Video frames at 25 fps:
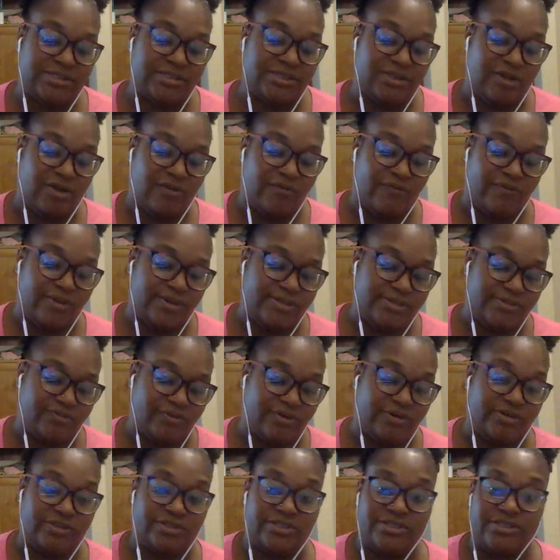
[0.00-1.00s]
to your best
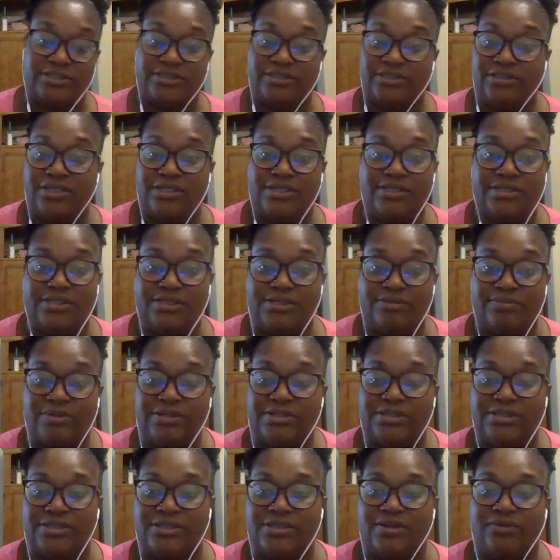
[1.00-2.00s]
version. This is
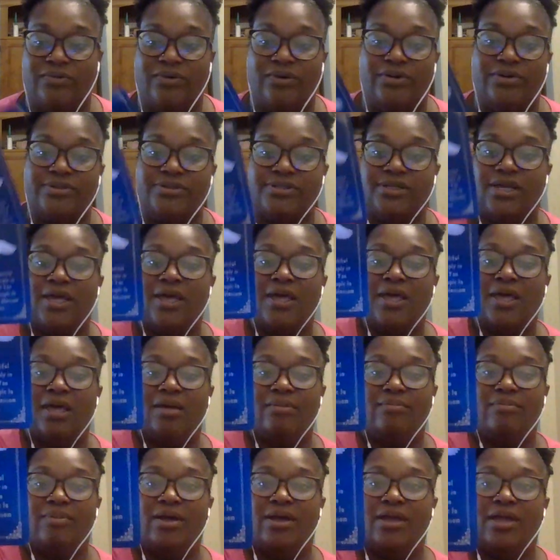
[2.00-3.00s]
missing some words.
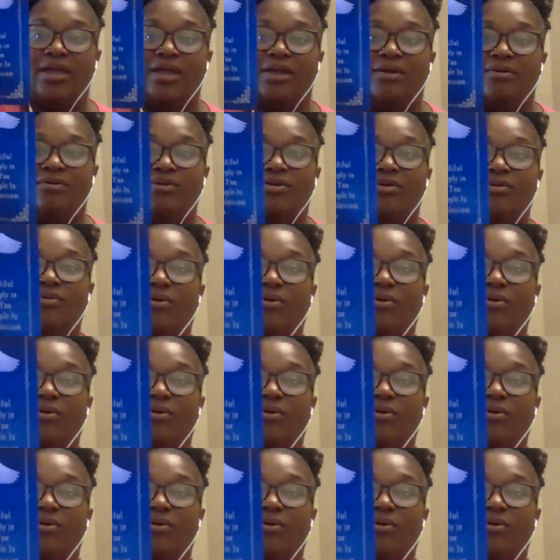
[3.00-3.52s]
But you